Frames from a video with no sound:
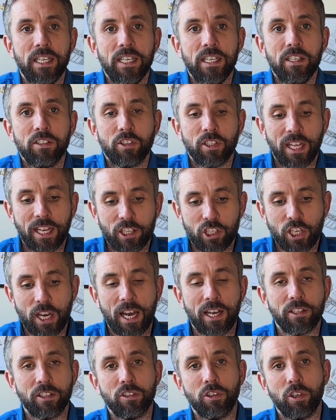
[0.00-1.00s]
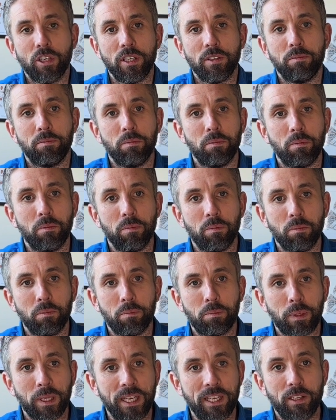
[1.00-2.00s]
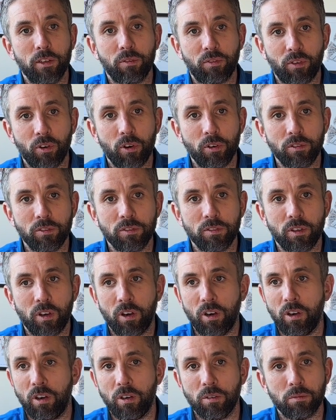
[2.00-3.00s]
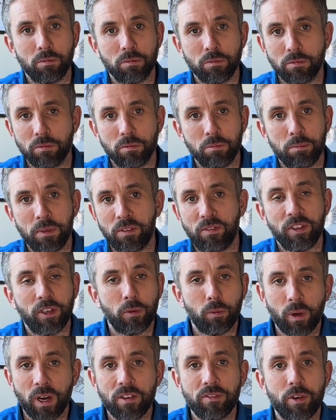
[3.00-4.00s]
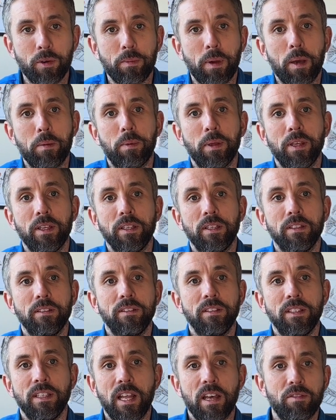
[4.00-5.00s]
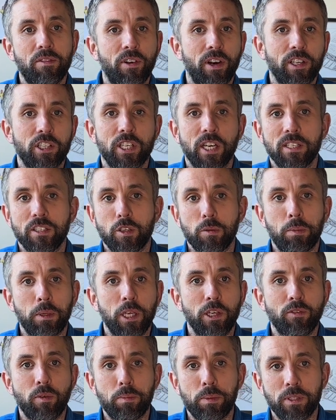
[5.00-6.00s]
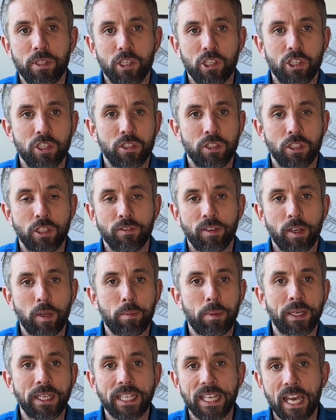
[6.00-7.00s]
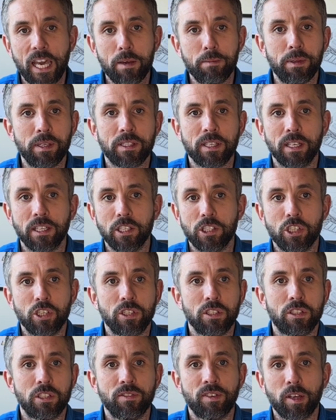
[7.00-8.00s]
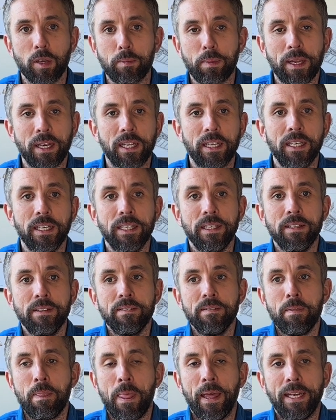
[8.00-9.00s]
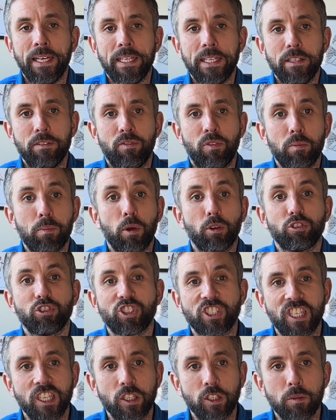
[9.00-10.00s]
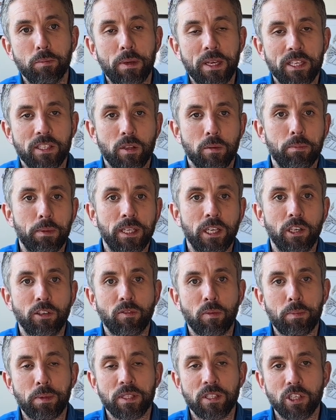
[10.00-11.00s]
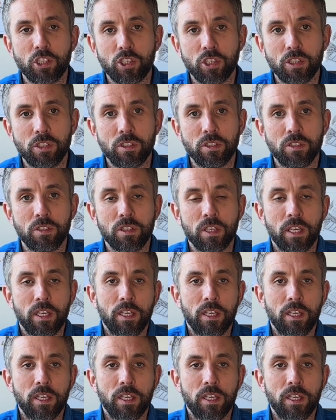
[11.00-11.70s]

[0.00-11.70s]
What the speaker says: So that child has only played up front or midfield, whatever it might be, never had a chance to play other positions and develop any game intelligence, develop any football skill based on being in other positions.